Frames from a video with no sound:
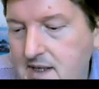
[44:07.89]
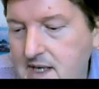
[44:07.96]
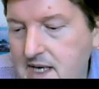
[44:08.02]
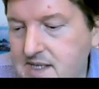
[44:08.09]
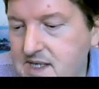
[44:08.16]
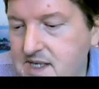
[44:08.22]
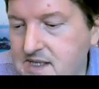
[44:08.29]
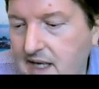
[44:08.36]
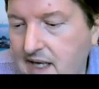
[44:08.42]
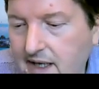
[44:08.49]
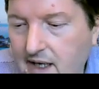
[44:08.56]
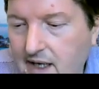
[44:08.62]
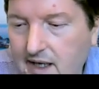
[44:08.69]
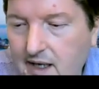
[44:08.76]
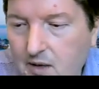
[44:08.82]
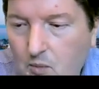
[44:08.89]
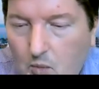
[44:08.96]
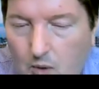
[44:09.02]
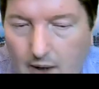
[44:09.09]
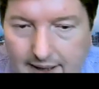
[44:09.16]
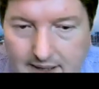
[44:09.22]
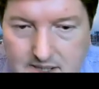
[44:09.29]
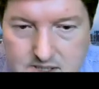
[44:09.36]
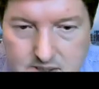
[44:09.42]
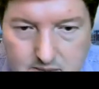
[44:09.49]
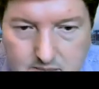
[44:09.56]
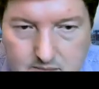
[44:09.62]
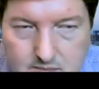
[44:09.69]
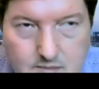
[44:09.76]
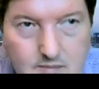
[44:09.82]
It's just like a little white,
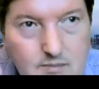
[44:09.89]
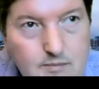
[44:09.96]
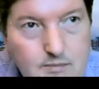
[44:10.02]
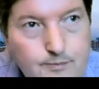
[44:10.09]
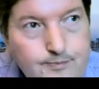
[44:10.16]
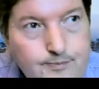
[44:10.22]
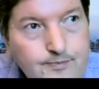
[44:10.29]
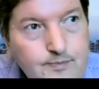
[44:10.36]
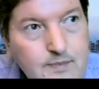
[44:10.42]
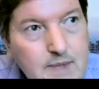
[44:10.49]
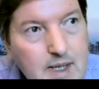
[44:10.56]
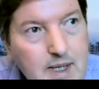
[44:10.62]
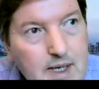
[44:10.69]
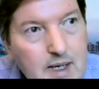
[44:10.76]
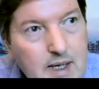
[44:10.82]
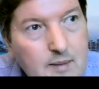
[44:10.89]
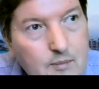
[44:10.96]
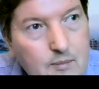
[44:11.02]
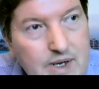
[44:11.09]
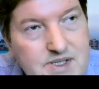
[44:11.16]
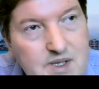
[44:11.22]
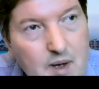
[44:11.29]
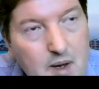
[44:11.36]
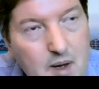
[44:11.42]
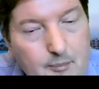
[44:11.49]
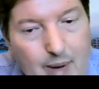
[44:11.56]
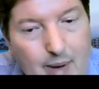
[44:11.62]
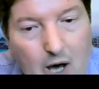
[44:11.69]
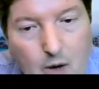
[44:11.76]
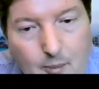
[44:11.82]
well, it's a
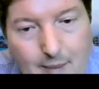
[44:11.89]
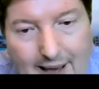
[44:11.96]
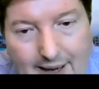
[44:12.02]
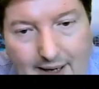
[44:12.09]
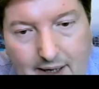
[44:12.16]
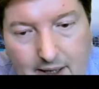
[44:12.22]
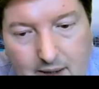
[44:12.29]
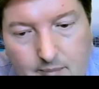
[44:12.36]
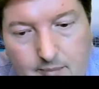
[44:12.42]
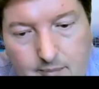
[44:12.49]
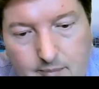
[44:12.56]
bar magnet,